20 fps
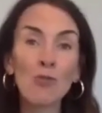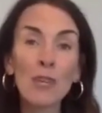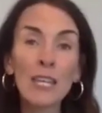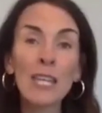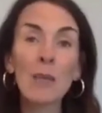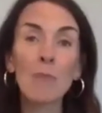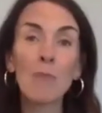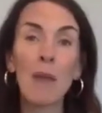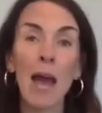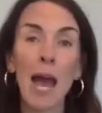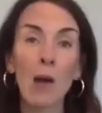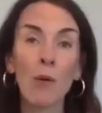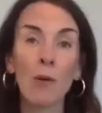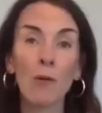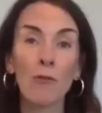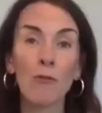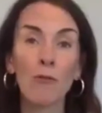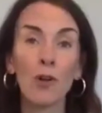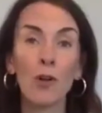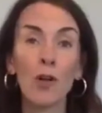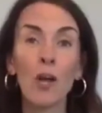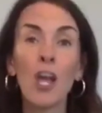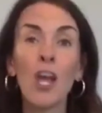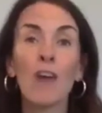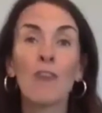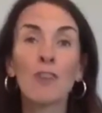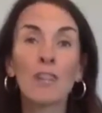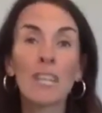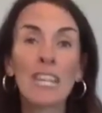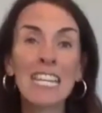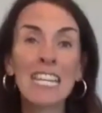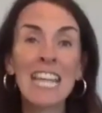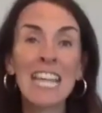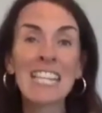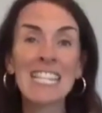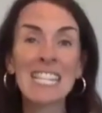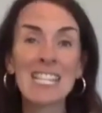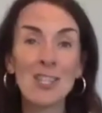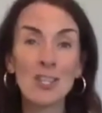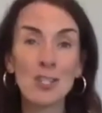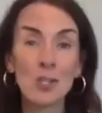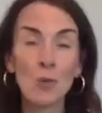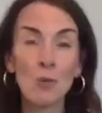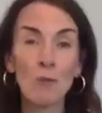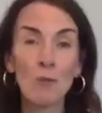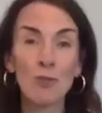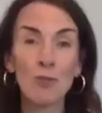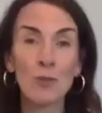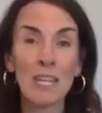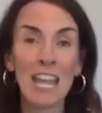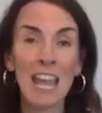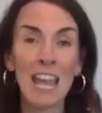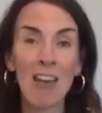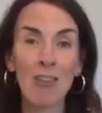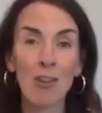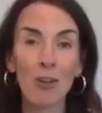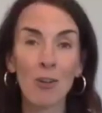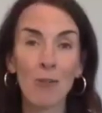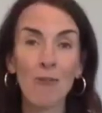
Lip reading: really powerful for connecting the two of you together.